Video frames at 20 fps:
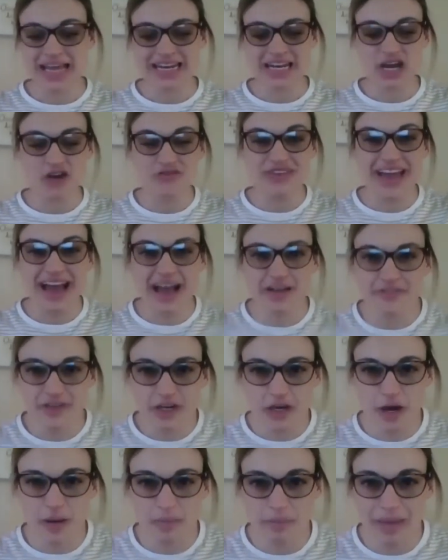Now, if you
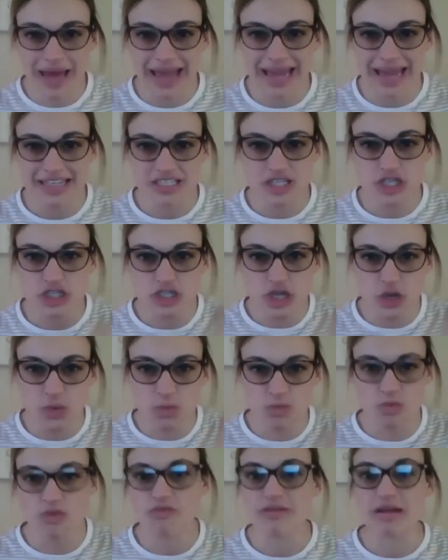haven't got paint,
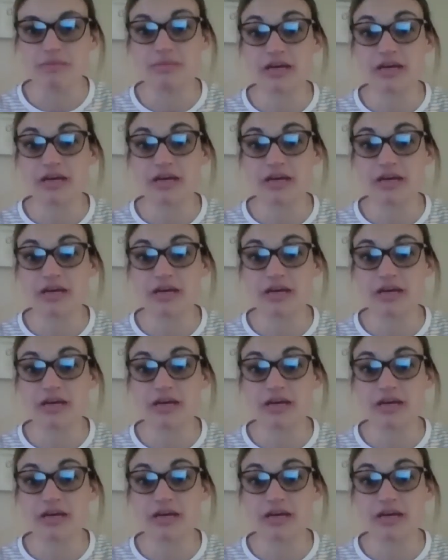don't worry,